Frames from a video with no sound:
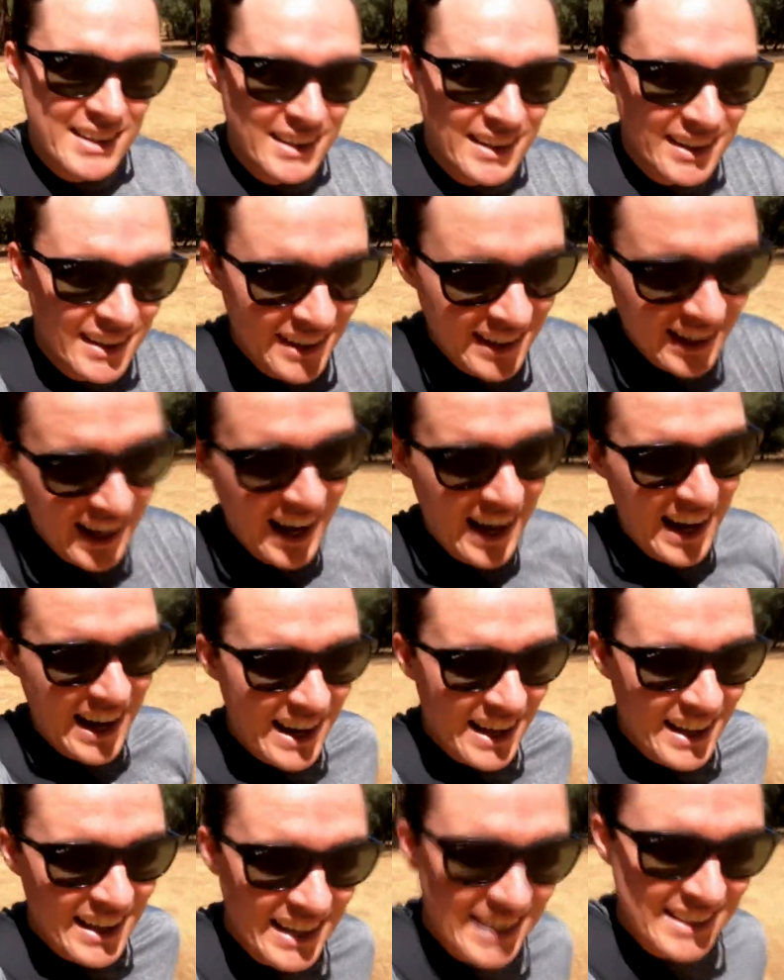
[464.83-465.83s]

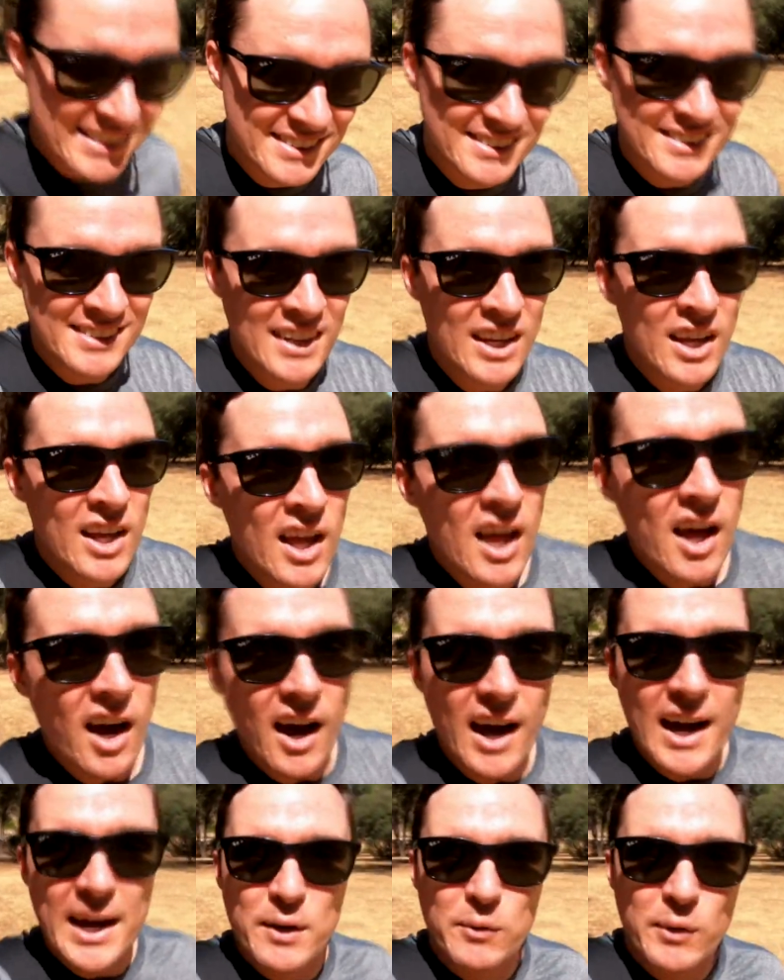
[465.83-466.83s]
It's
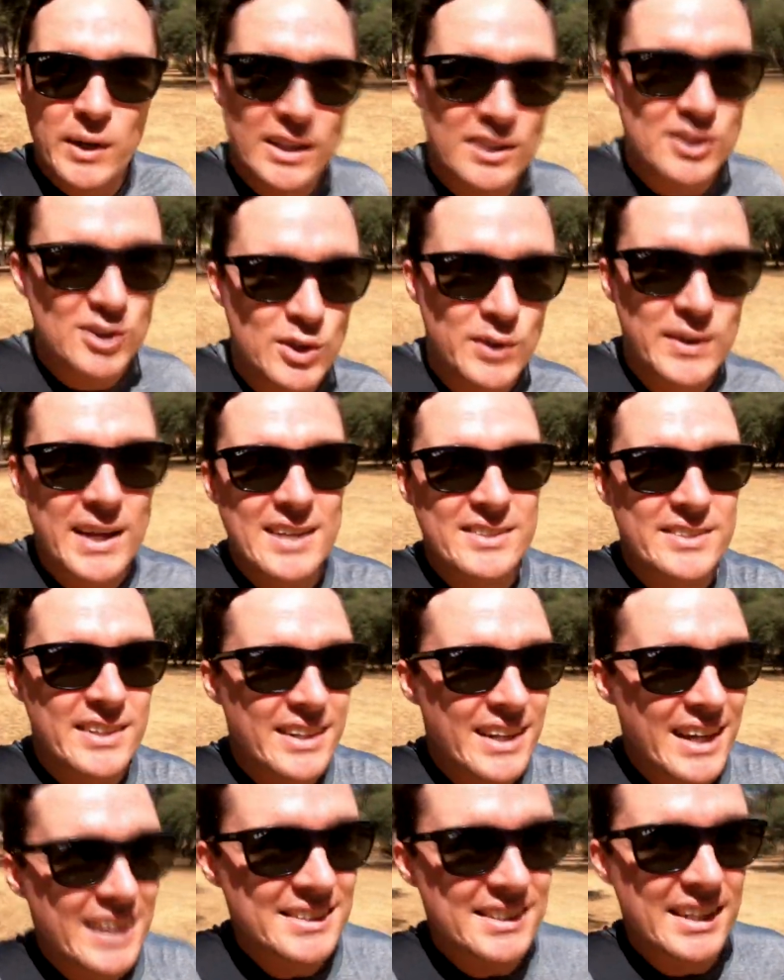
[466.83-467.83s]

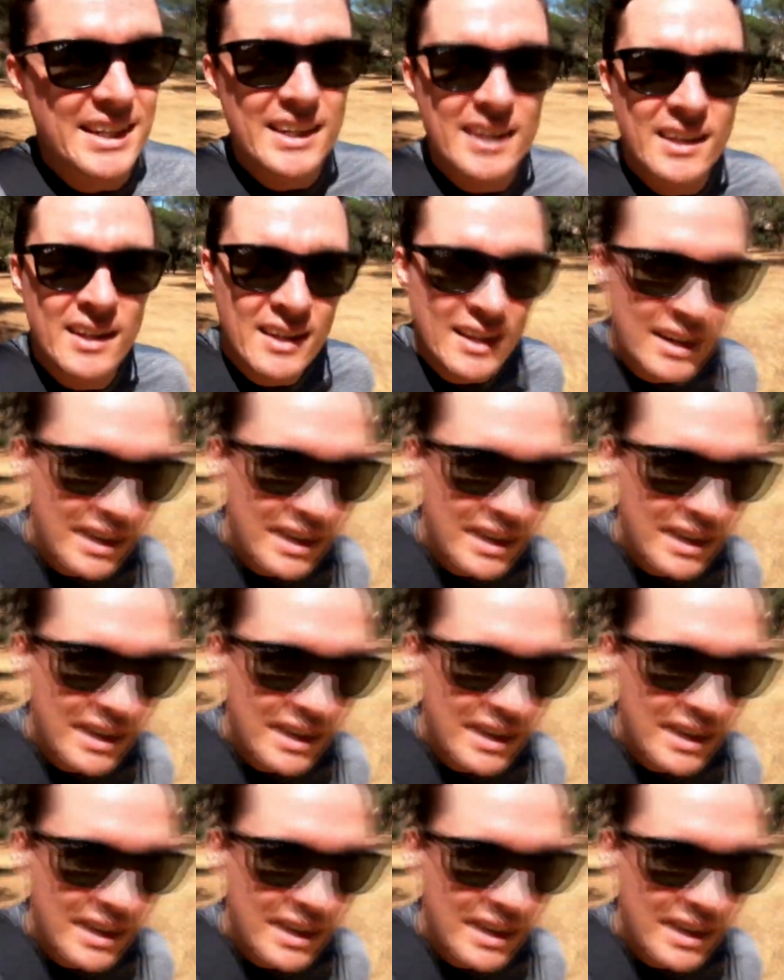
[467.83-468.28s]
IronWill2019.